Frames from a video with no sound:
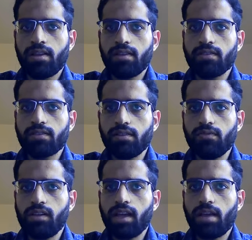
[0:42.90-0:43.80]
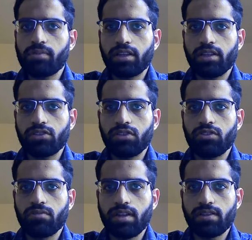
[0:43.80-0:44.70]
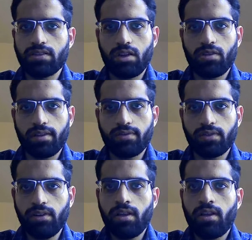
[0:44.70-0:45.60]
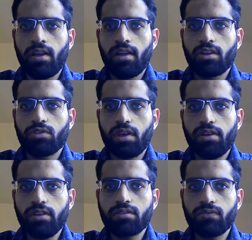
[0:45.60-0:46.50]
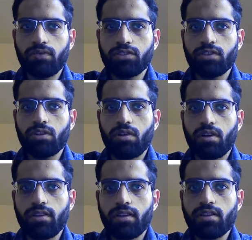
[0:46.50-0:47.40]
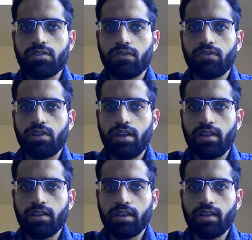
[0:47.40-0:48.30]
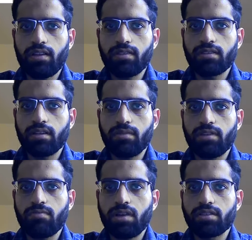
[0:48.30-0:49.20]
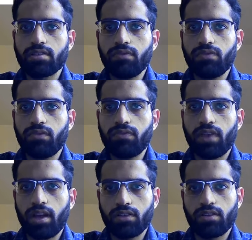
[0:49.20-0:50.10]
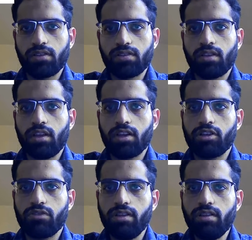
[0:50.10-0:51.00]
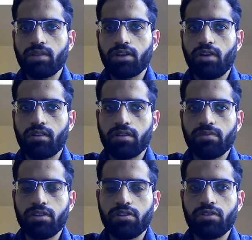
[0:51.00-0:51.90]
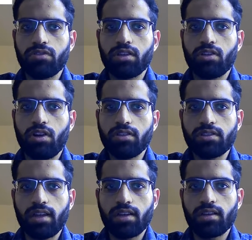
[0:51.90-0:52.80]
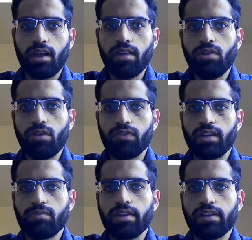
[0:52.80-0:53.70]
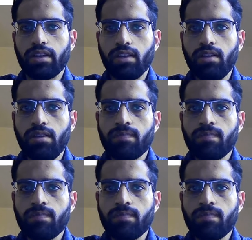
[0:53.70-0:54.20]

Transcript: In several application domains, however, acquiring sufficient quantities of training data is limited by several factors, including but not limited to the cost and time of labeling needed,